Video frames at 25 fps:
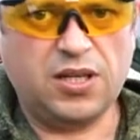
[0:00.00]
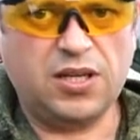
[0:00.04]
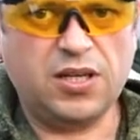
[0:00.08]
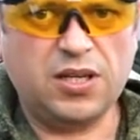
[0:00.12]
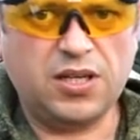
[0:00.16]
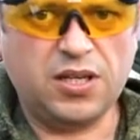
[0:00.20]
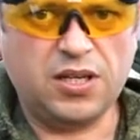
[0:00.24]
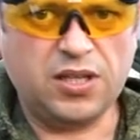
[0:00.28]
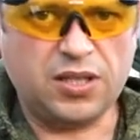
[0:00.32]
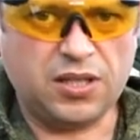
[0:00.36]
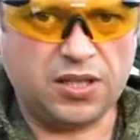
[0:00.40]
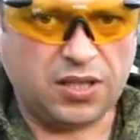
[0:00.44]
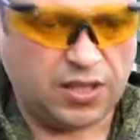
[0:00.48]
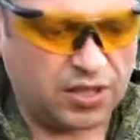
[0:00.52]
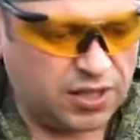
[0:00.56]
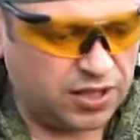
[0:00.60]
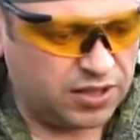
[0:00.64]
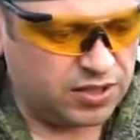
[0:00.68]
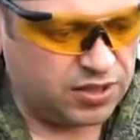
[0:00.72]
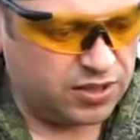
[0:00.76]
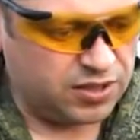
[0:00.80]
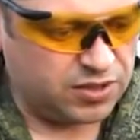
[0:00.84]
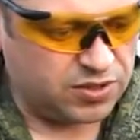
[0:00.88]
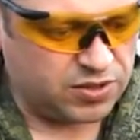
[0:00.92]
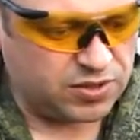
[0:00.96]
and I
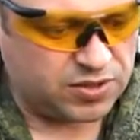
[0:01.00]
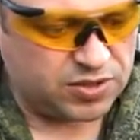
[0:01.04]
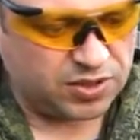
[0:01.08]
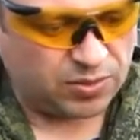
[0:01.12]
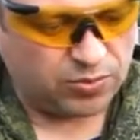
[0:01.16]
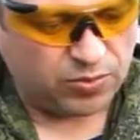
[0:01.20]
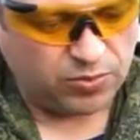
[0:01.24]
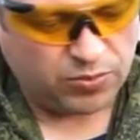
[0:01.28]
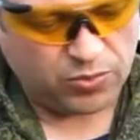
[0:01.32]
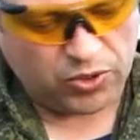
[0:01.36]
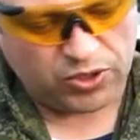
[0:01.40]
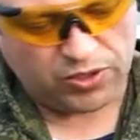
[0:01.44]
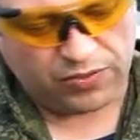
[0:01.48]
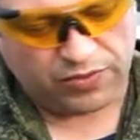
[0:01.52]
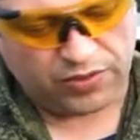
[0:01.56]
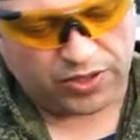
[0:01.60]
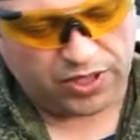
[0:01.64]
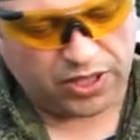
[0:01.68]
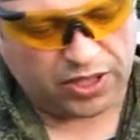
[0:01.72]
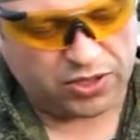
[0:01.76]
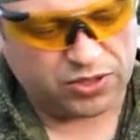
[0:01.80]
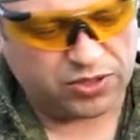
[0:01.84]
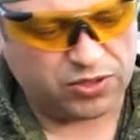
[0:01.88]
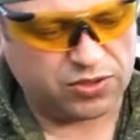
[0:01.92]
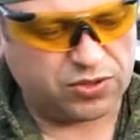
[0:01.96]
did some
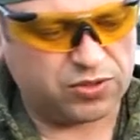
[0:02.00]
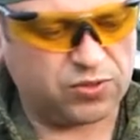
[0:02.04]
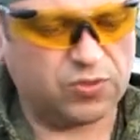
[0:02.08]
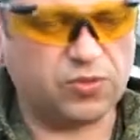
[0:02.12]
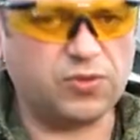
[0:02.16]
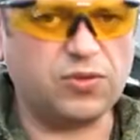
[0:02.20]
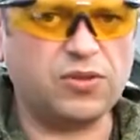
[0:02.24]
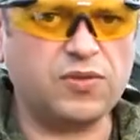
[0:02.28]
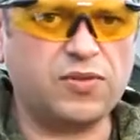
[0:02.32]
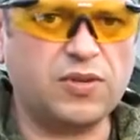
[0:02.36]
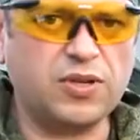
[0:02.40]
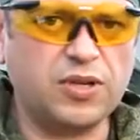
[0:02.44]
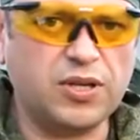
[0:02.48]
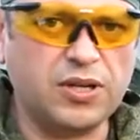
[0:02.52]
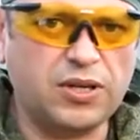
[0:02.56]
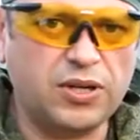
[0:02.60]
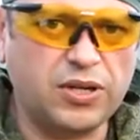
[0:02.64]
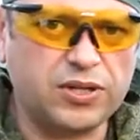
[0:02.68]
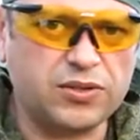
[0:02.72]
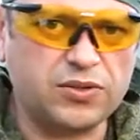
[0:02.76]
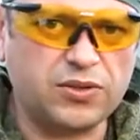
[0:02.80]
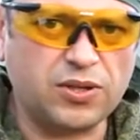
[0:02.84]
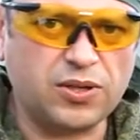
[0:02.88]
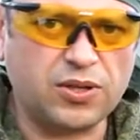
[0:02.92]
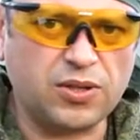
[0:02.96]
modifications to the
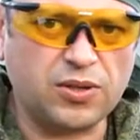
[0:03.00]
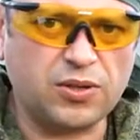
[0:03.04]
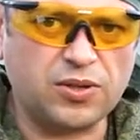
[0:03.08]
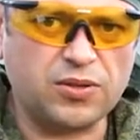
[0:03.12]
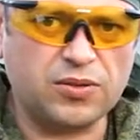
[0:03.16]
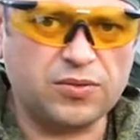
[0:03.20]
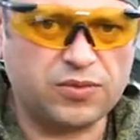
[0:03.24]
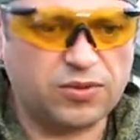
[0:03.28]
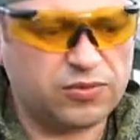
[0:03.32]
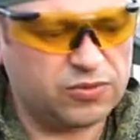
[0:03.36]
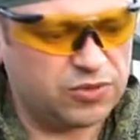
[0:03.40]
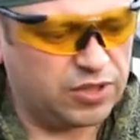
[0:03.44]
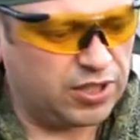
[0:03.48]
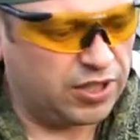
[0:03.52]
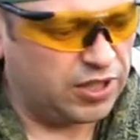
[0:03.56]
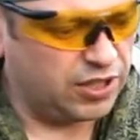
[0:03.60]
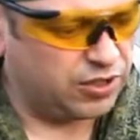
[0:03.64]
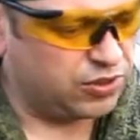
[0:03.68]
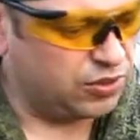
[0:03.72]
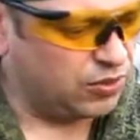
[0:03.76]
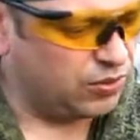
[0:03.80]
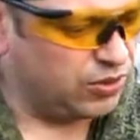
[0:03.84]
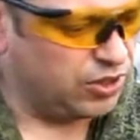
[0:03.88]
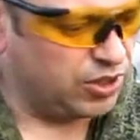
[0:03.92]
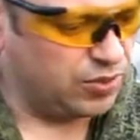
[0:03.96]

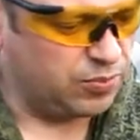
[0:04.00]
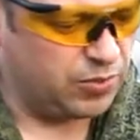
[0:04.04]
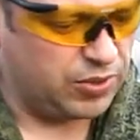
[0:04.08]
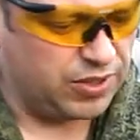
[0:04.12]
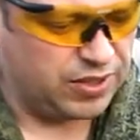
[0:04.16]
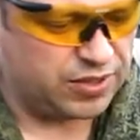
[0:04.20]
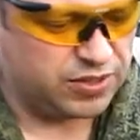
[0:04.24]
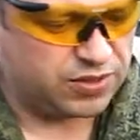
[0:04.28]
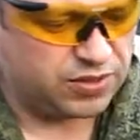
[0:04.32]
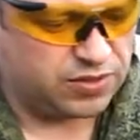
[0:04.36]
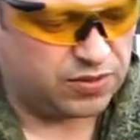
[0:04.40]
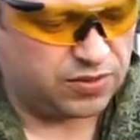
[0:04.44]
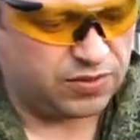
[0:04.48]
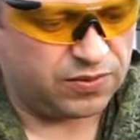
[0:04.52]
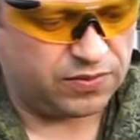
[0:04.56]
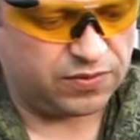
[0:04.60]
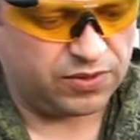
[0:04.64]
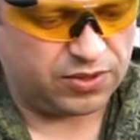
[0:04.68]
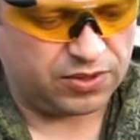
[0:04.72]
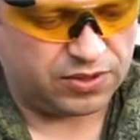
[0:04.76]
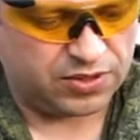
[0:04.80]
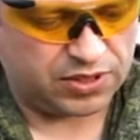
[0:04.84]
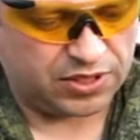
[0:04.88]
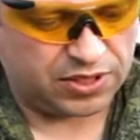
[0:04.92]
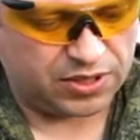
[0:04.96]
electronic parts of
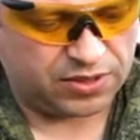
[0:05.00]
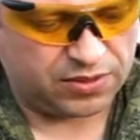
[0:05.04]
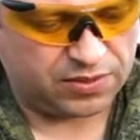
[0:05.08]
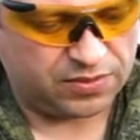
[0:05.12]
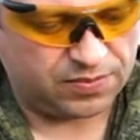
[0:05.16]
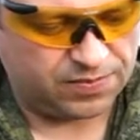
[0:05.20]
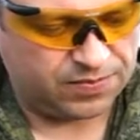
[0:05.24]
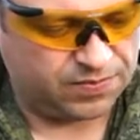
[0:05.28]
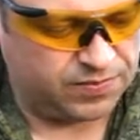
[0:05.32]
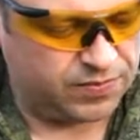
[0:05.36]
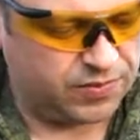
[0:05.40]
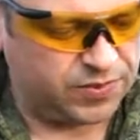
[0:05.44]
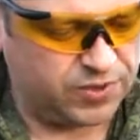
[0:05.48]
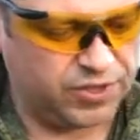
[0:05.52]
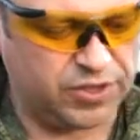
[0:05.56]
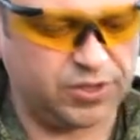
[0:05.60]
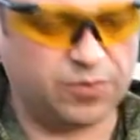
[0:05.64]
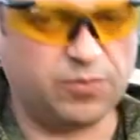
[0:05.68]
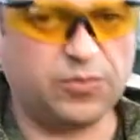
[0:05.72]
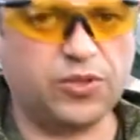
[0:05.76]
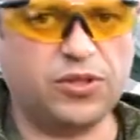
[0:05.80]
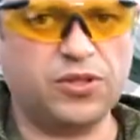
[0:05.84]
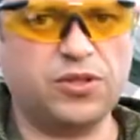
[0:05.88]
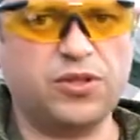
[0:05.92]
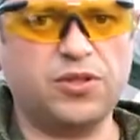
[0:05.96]
this gun.
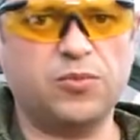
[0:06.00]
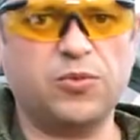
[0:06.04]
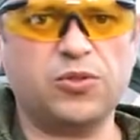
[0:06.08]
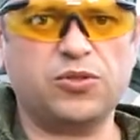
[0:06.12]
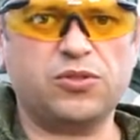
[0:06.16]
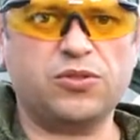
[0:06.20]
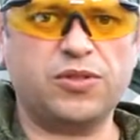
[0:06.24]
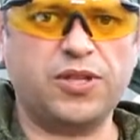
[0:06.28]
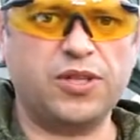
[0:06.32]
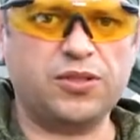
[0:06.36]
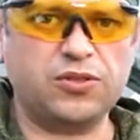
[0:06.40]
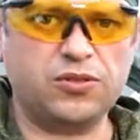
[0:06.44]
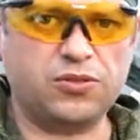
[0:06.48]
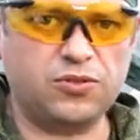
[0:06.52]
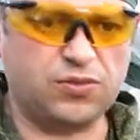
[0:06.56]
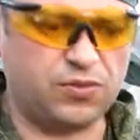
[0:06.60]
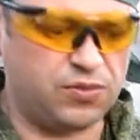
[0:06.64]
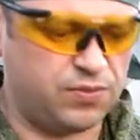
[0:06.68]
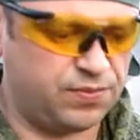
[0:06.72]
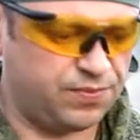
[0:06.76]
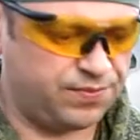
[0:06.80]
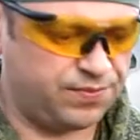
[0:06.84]
Let me demonstrate it to you.